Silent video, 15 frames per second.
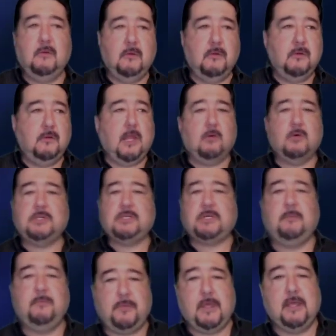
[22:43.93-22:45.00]
there were
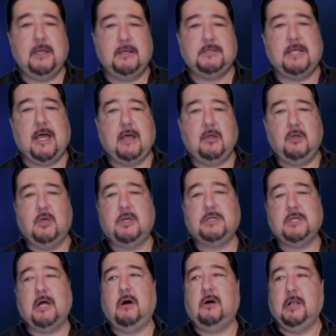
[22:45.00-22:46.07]
some things that you could
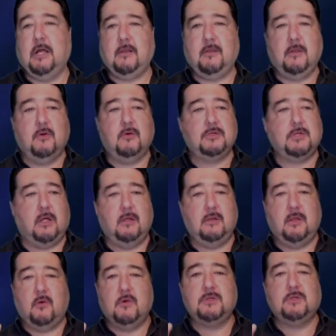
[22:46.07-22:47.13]
tell, like there was,
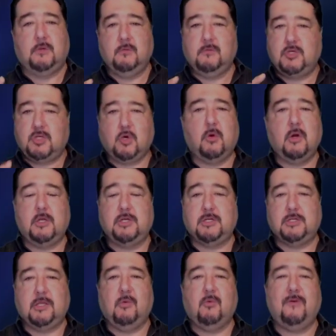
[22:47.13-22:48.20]
there was shortages
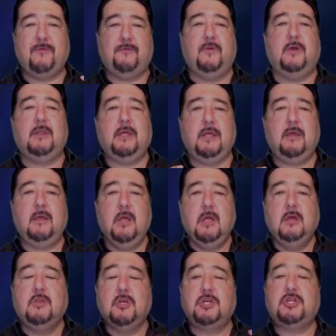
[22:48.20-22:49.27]
and they were filling
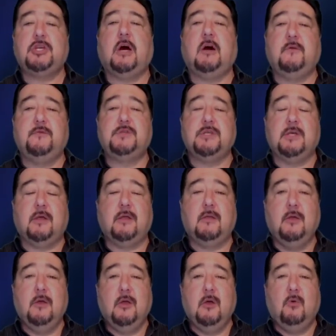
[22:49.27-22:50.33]
the shelves in
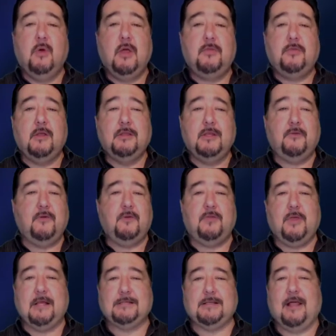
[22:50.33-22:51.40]
with different
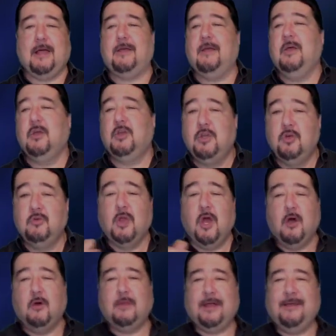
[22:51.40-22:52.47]
things, like, you
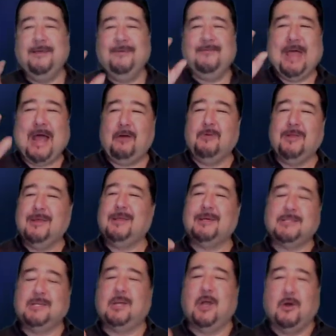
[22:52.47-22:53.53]
know, like that really
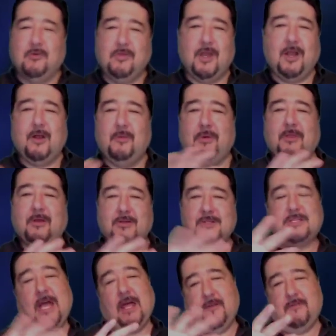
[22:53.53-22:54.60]
doesn't go there, but they're just
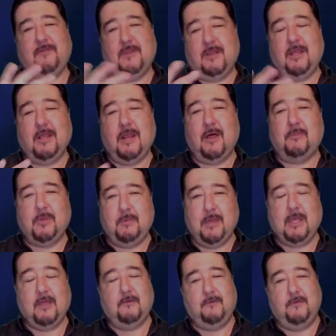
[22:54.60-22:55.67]
kind of filling it up to
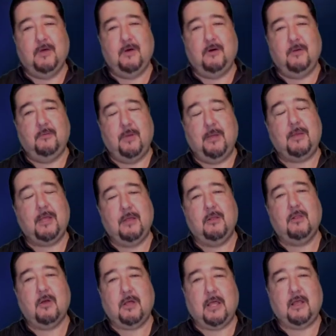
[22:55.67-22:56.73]
make it feel, make it
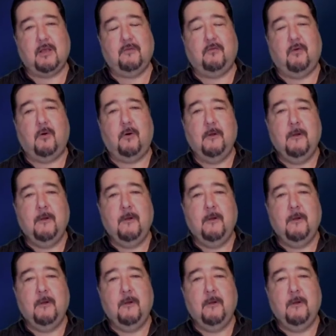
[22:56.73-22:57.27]
look like it's full.